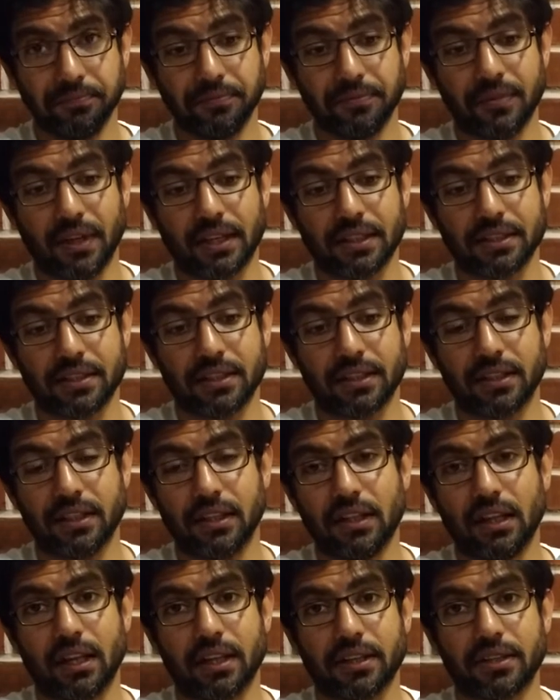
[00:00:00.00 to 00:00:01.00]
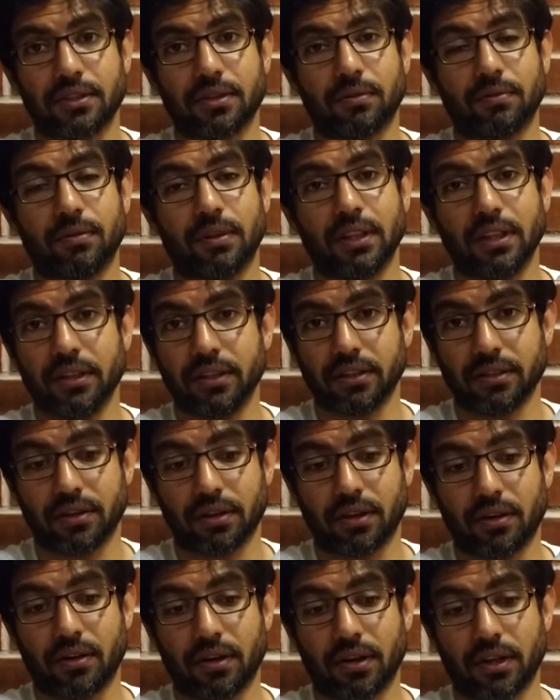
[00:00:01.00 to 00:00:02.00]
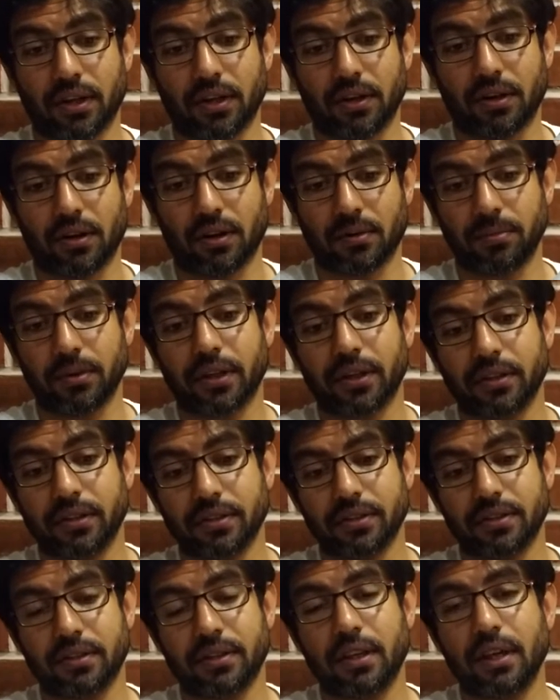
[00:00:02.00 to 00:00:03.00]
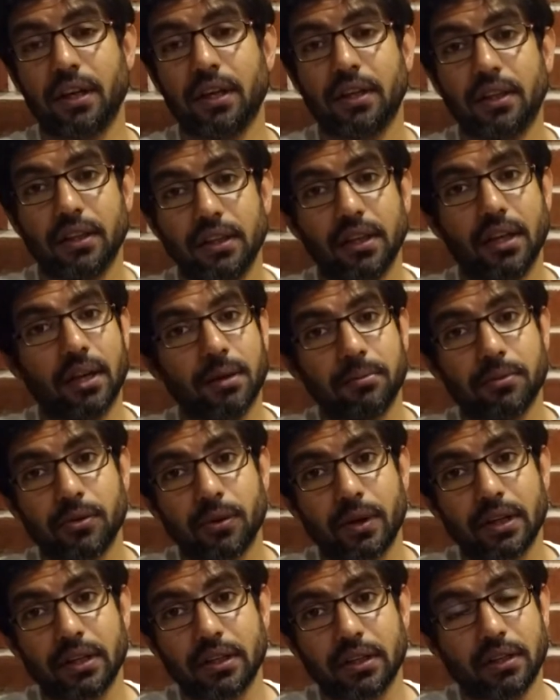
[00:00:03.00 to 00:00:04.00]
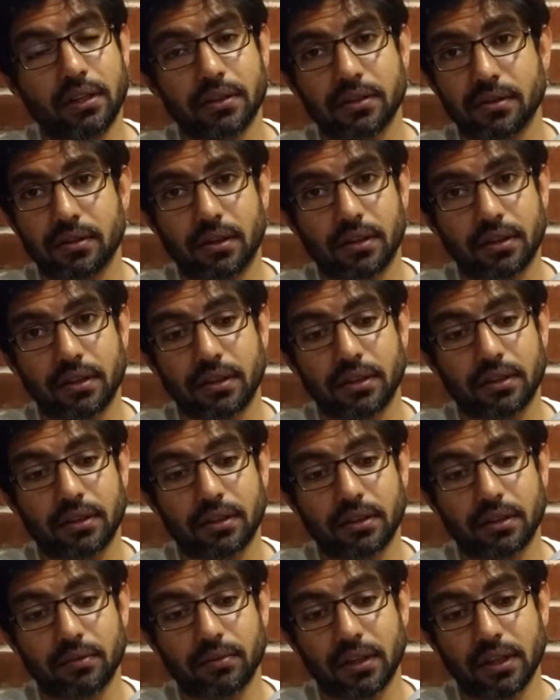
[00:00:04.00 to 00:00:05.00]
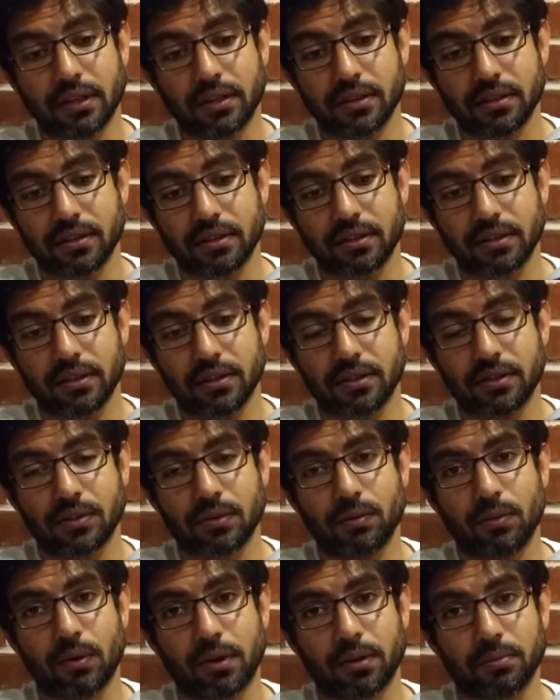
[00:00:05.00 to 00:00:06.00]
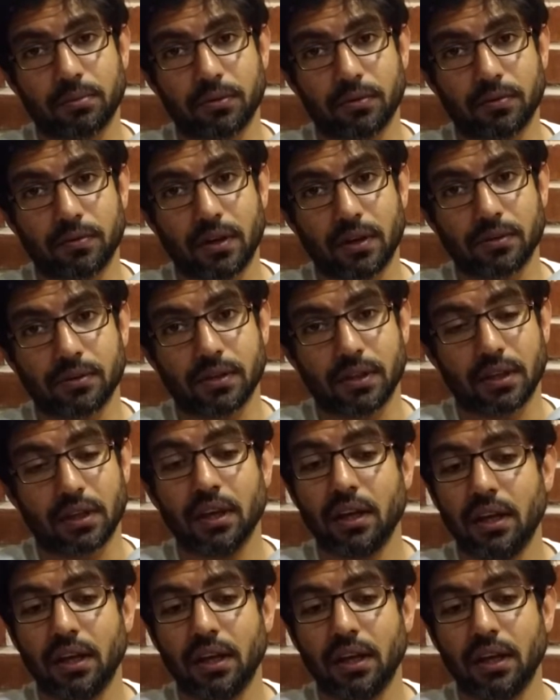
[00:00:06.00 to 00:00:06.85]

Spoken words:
and see the lights of whether it is recording or not, because the M20 does not, when it is in this waterproof housing,